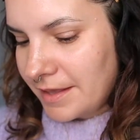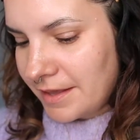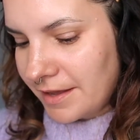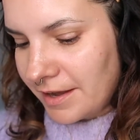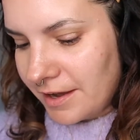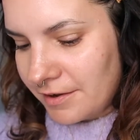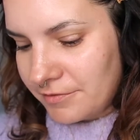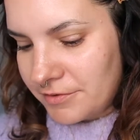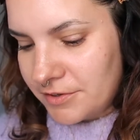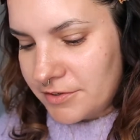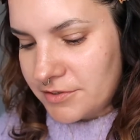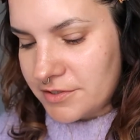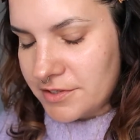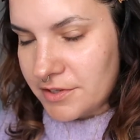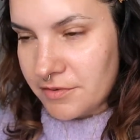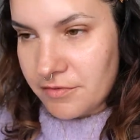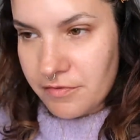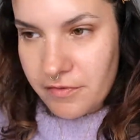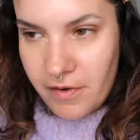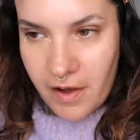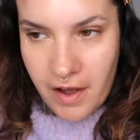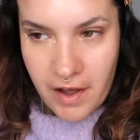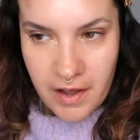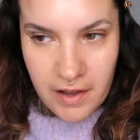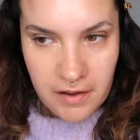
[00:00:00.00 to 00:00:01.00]
I've used the
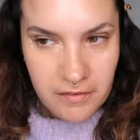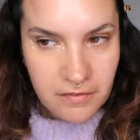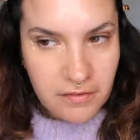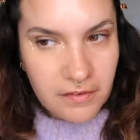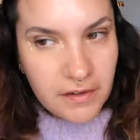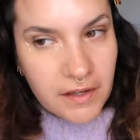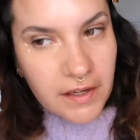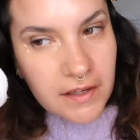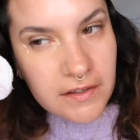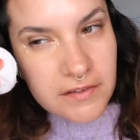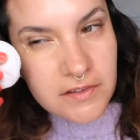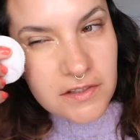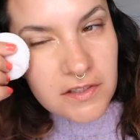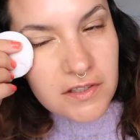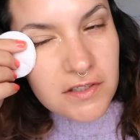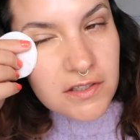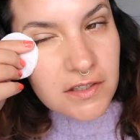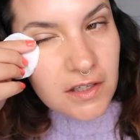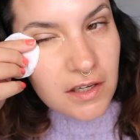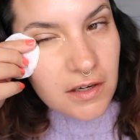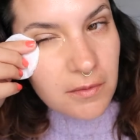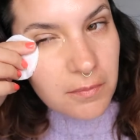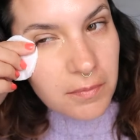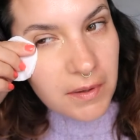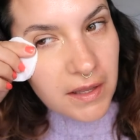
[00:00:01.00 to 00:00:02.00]
5, and that's just
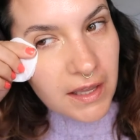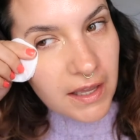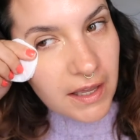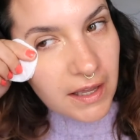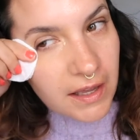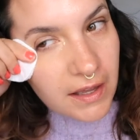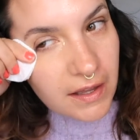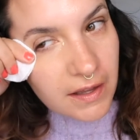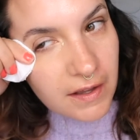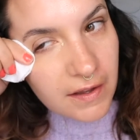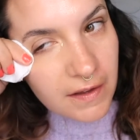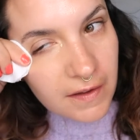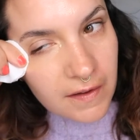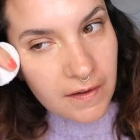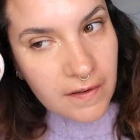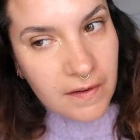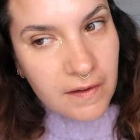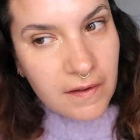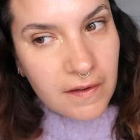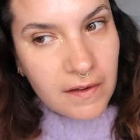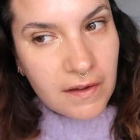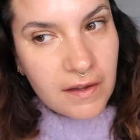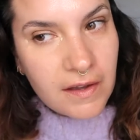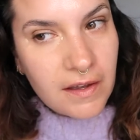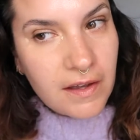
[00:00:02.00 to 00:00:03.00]
going to be
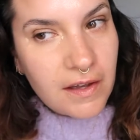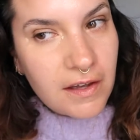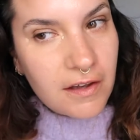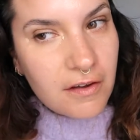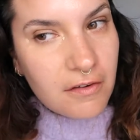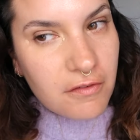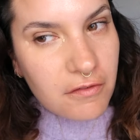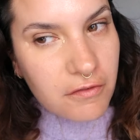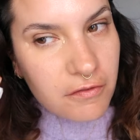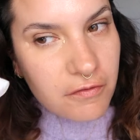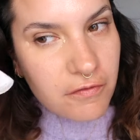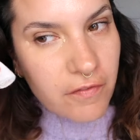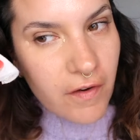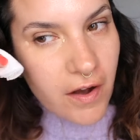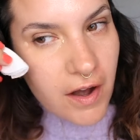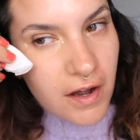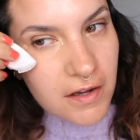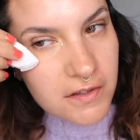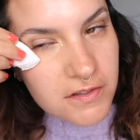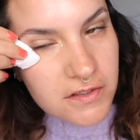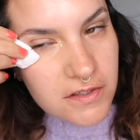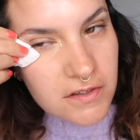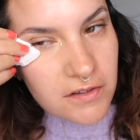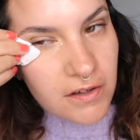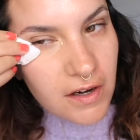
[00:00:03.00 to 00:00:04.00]
far
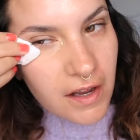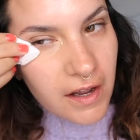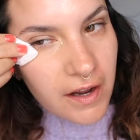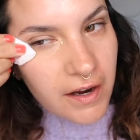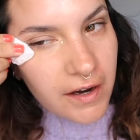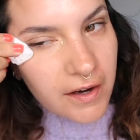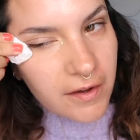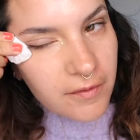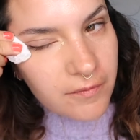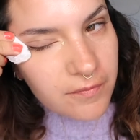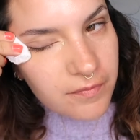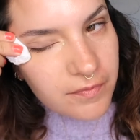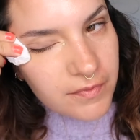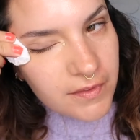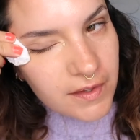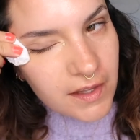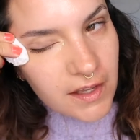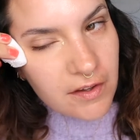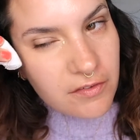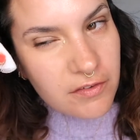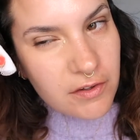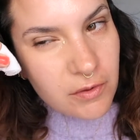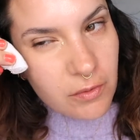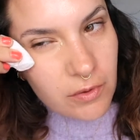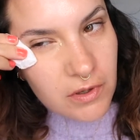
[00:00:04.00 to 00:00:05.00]
too light.
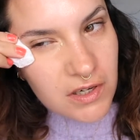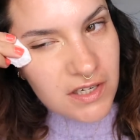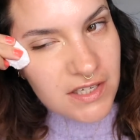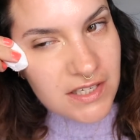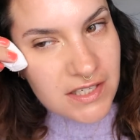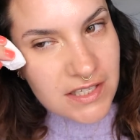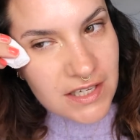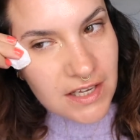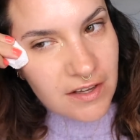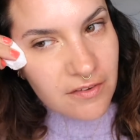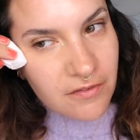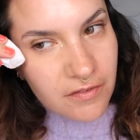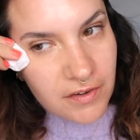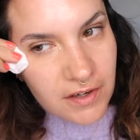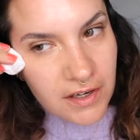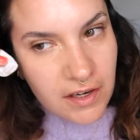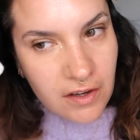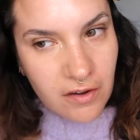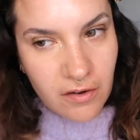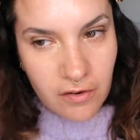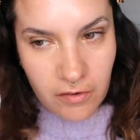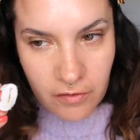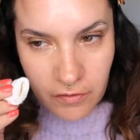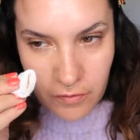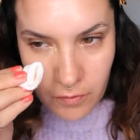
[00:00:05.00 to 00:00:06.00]
If you want to see a
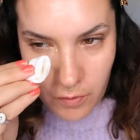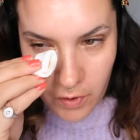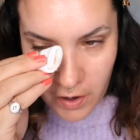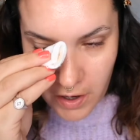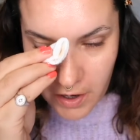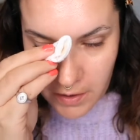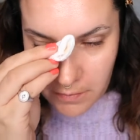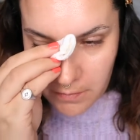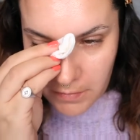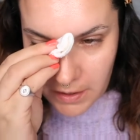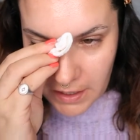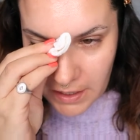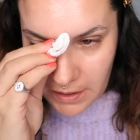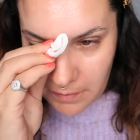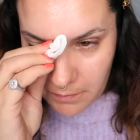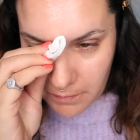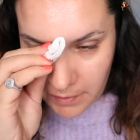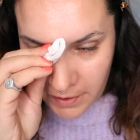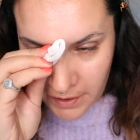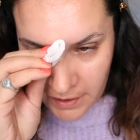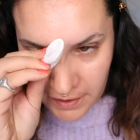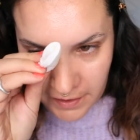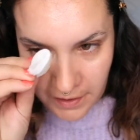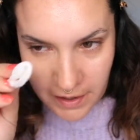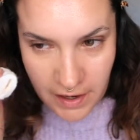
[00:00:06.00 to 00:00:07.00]
video of what I mean
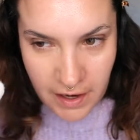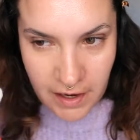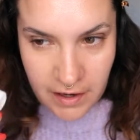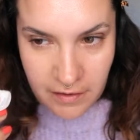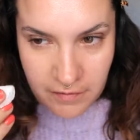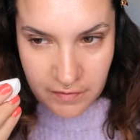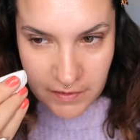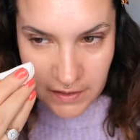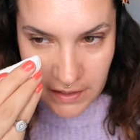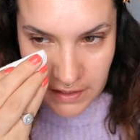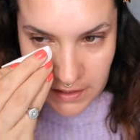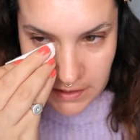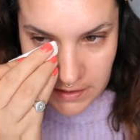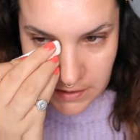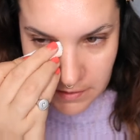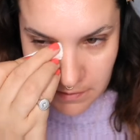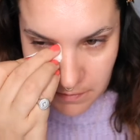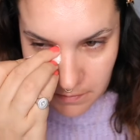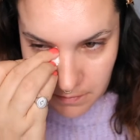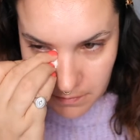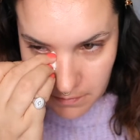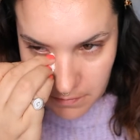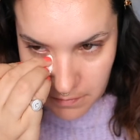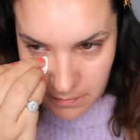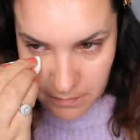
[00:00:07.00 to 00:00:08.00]
by the kind of these
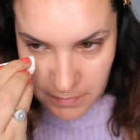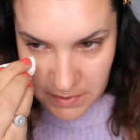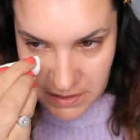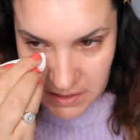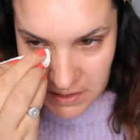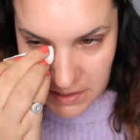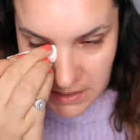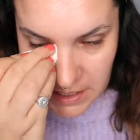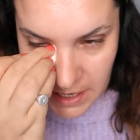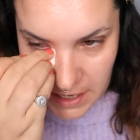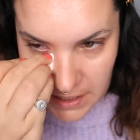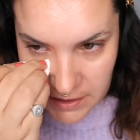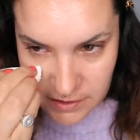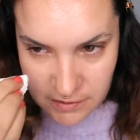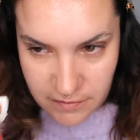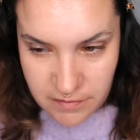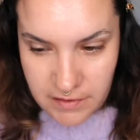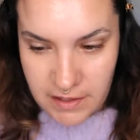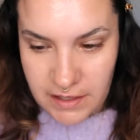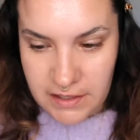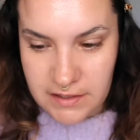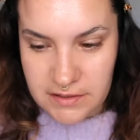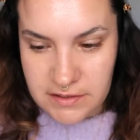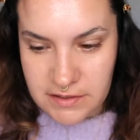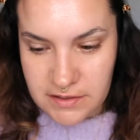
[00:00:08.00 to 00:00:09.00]
mistakes of
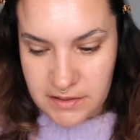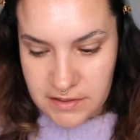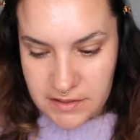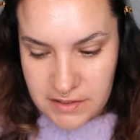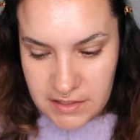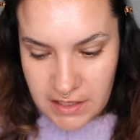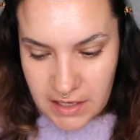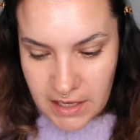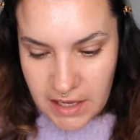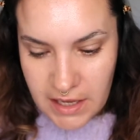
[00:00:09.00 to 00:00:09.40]
things, because